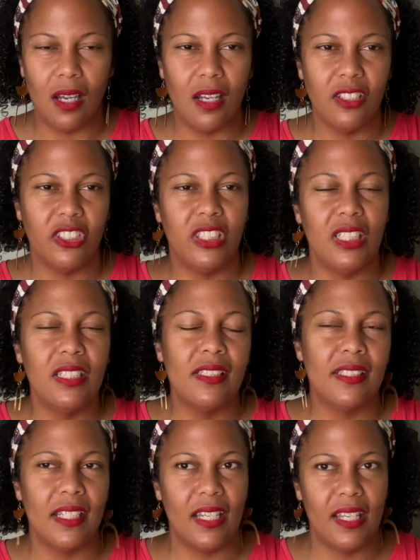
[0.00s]
she
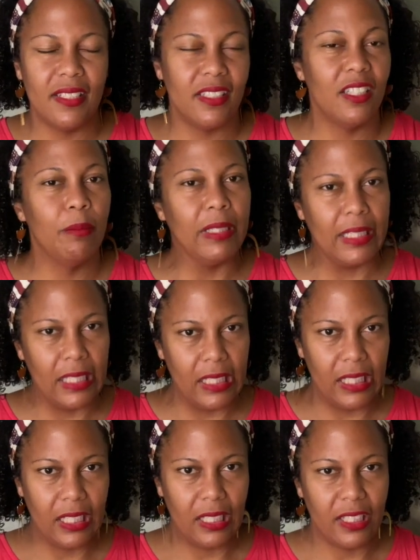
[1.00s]
says in the
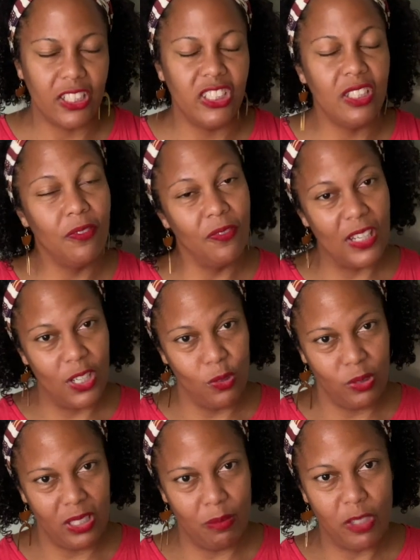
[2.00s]
beginning that she
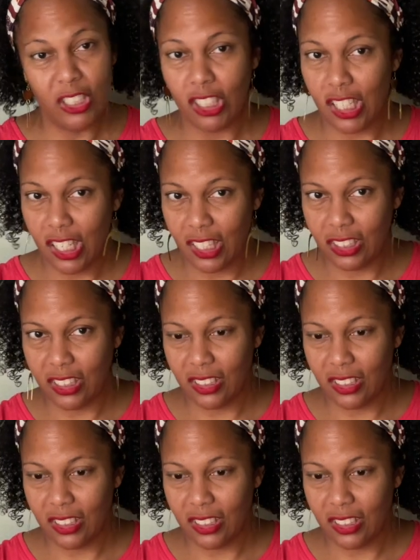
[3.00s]
found him unconscious.